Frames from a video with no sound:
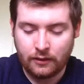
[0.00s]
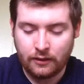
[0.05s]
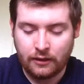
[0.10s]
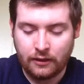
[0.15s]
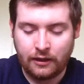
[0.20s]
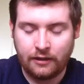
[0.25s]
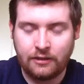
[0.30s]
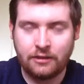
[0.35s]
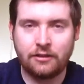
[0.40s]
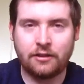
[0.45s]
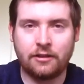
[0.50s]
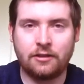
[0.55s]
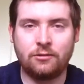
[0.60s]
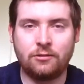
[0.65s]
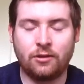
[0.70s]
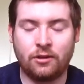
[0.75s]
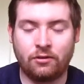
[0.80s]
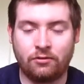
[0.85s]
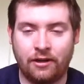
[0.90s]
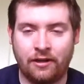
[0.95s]
I just thought this was
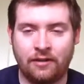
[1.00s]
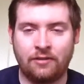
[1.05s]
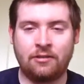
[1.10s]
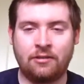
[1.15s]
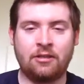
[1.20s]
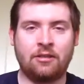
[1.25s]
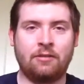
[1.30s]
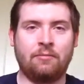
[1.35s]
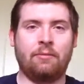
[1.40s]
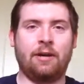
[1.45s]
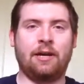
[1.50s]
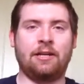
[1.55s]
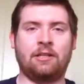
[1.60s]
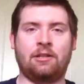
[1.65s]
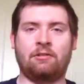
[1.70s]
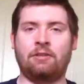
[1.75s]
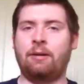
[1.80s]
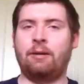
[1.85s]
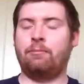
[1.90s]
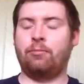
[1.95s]
a great match,
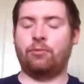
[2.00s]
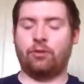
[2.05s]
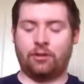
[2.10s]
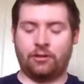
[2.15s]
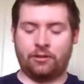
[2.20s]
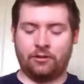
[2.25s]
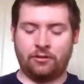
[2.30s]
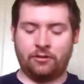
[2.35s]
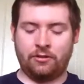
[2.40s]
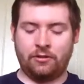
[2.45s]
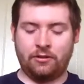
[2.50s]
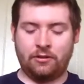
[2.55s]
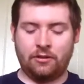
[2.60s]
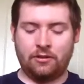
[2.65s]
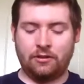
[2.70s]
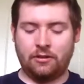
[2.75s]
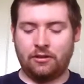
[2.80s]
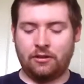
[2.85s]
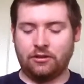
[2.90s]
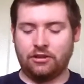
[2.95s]
great brawl.
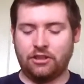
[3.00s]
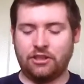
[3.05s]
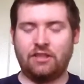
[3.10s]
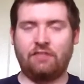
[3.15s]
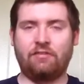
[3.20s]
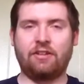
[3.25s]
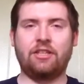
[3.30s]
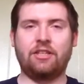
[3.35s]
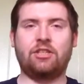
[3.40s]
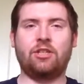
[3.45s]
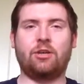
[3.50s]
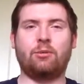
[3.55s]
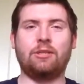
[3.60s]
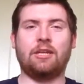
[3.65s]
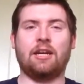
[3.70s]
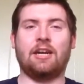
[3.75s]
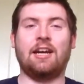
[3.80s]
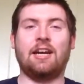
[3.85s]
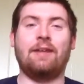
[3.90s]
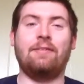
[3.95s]
Jesse Ventura was
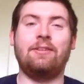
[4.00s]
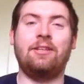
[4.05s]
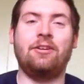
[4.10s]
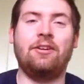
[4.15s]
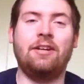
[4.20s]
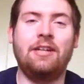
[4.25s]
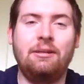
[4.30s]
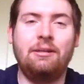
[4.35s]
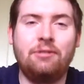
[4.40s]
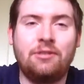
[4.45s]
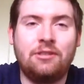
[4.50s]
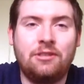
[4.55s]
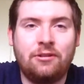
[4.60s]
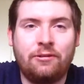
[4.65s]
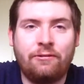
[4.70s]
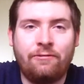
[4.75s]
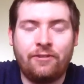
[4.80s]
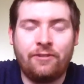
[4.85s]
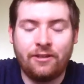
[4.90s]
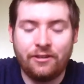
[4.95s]
on commentary and he was so
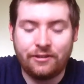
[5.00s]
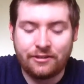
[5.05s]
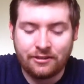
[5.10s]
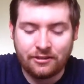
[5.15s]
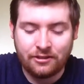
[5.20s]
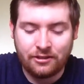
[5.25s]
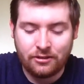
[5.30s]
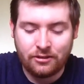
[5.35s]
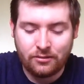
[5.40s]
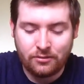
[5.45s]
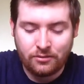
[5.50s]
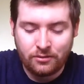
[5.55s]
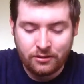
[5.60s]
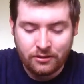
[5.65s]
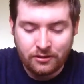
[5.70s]
fun to listen to.